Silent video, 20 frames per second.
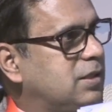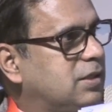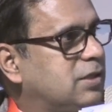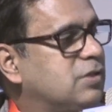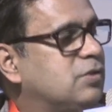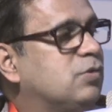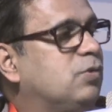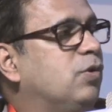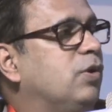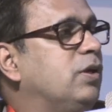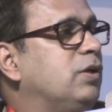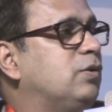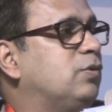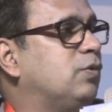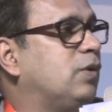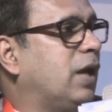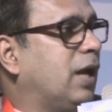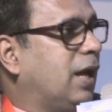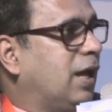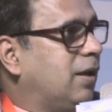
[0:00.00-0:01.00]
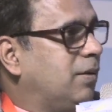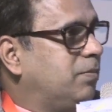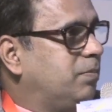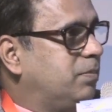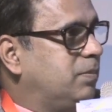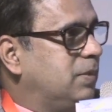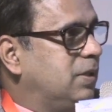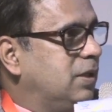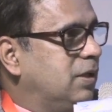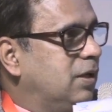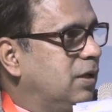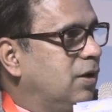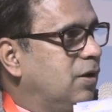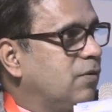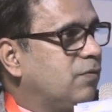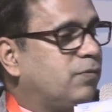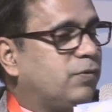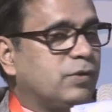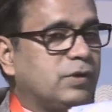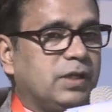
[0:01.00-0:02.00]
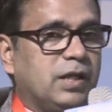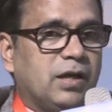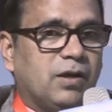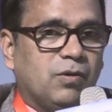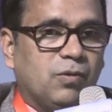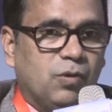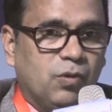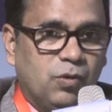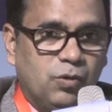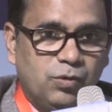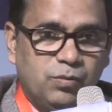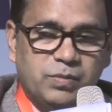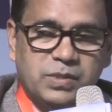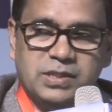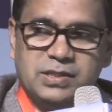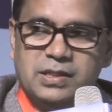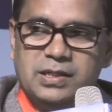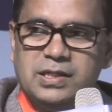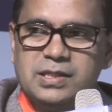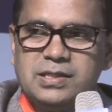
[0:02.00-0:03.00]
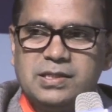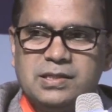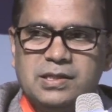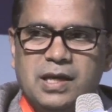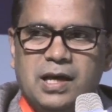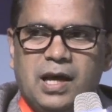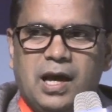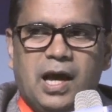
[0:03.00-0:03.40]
it is going to help for their own business.